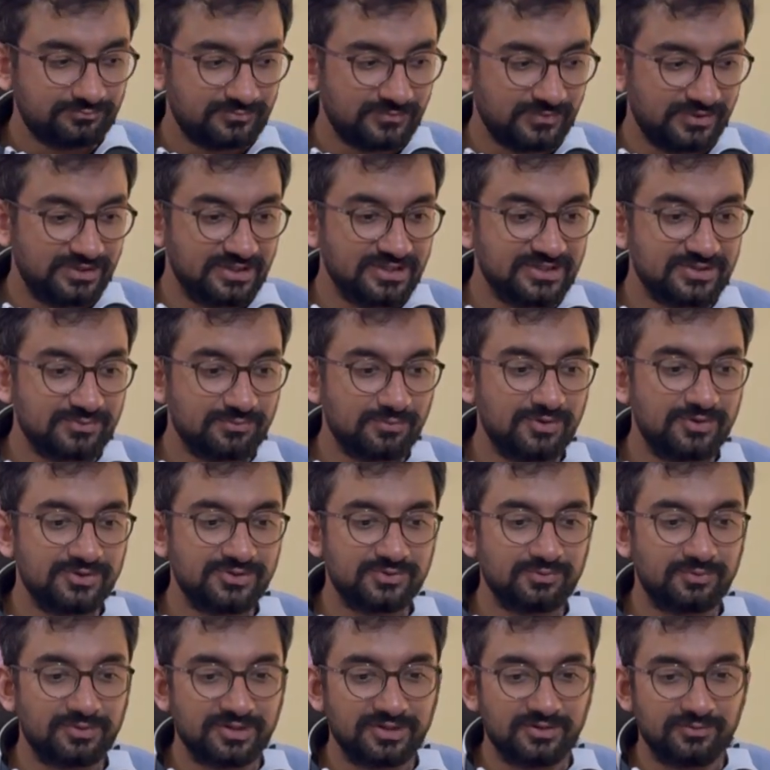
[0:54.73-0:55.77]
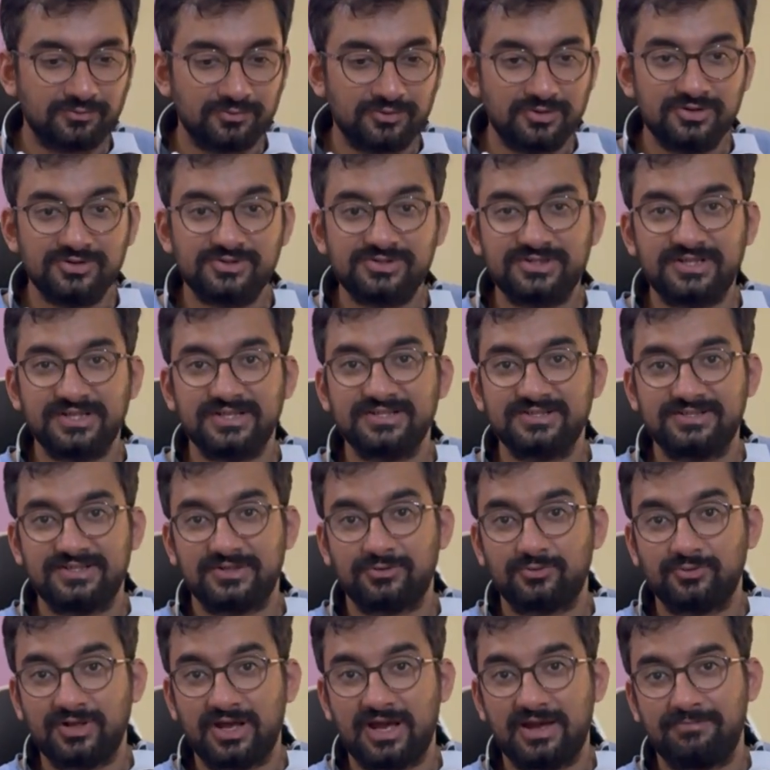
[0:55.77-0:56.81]
this was one of the worst things that
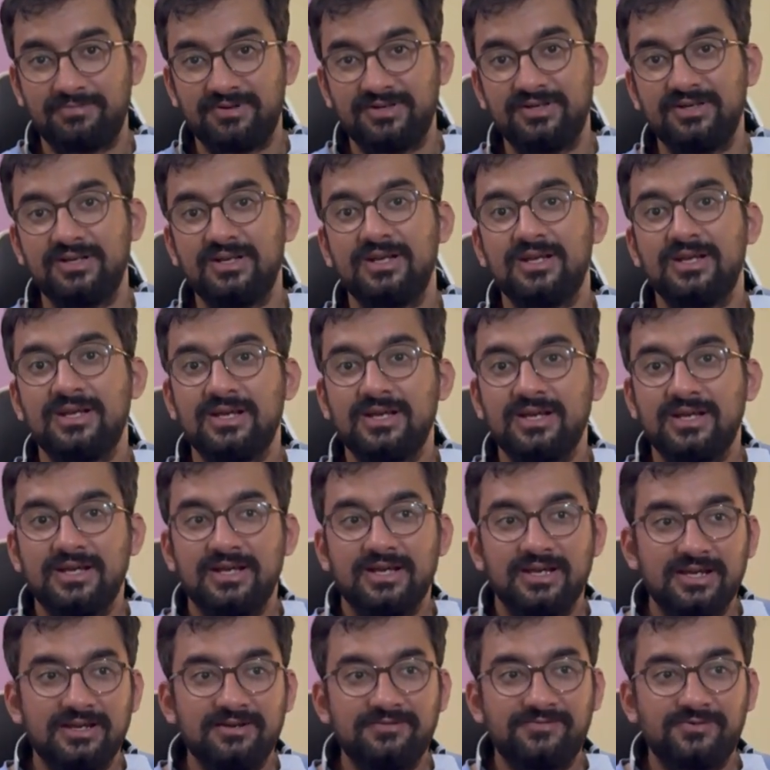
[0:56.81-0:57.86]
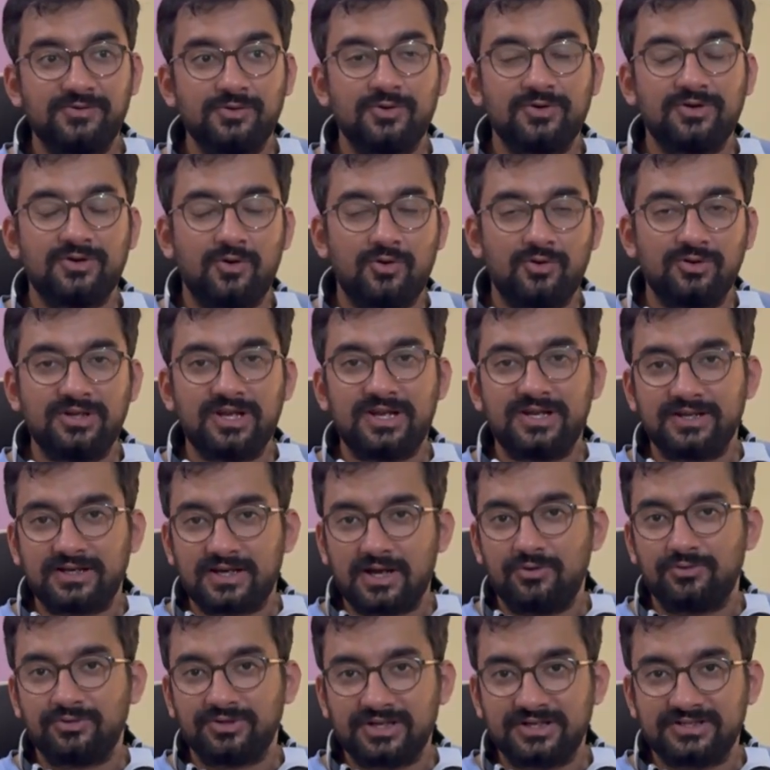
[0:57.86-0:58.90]
could happen if your online
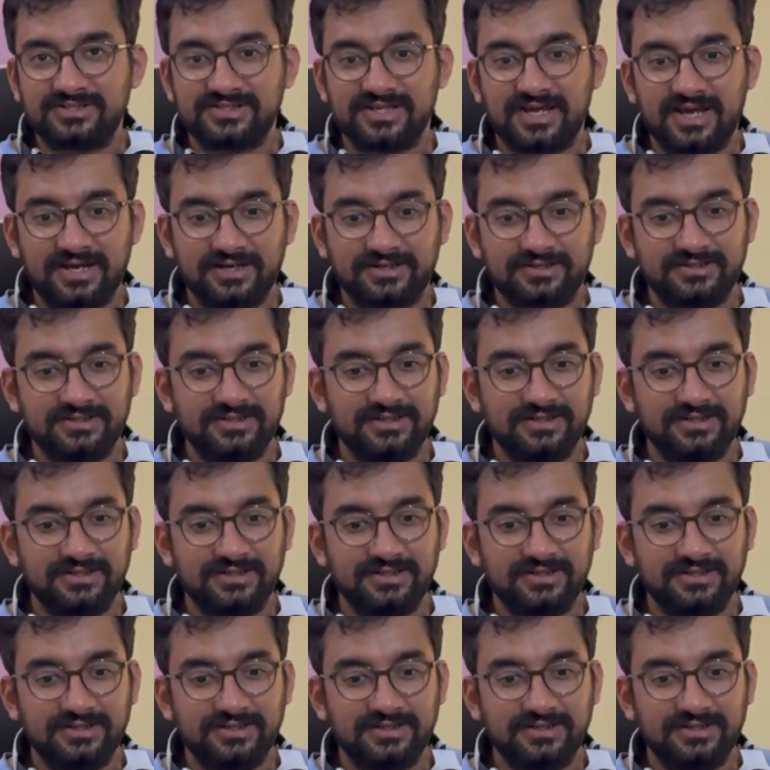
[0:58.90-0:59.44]
account gets hacked